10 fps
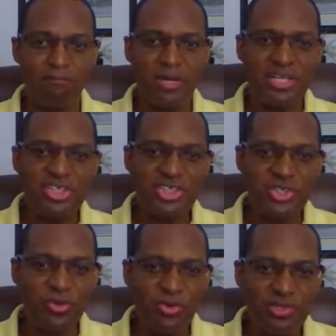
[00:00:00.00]
But it
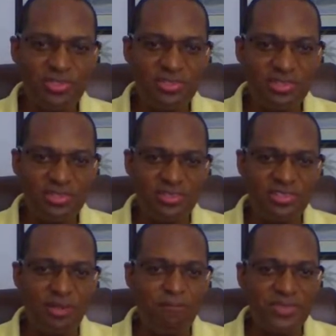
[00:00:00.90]
shows
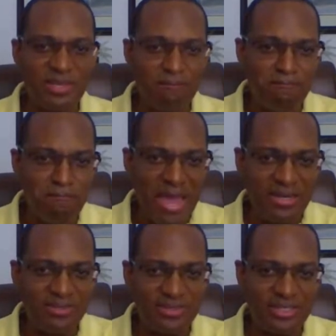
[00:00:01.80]
something
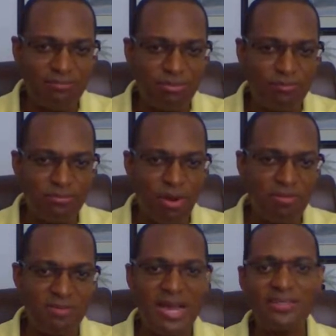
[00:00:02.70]
mentally
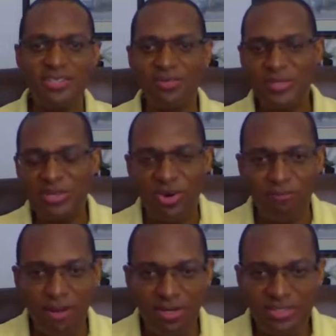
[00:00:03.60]
problematic with
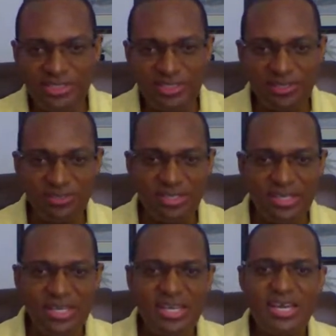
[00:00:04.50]
our politicians.
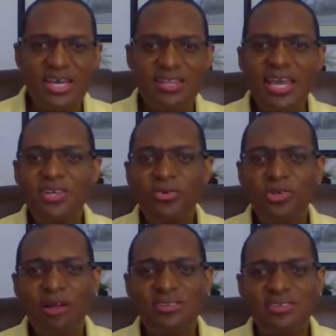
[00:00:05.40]
They
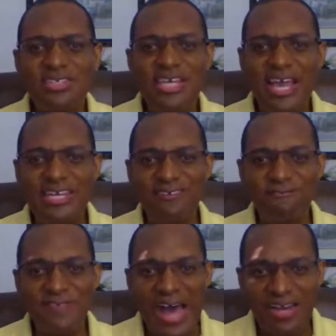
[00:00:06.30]
do not see any
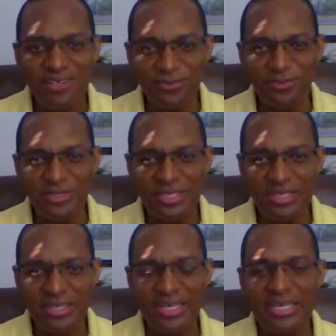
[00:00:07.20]
value
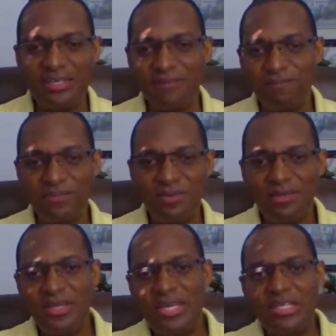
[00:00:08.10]
in
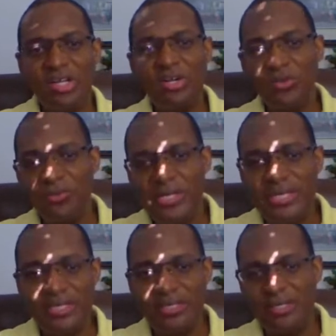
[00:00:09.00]

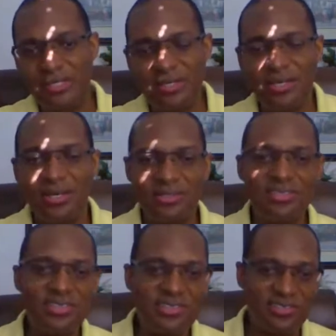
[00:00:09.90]
including
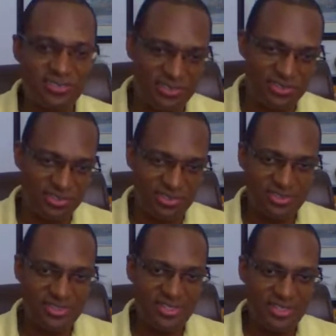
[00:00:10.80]
the citizens
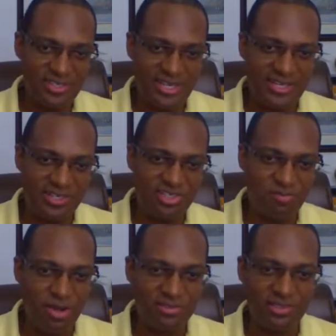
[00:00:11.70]
in this
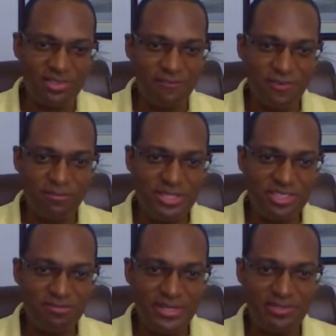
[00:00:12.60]
process of
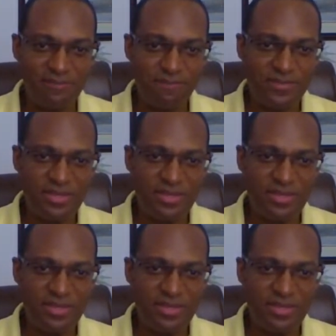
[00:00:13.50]
impeachment.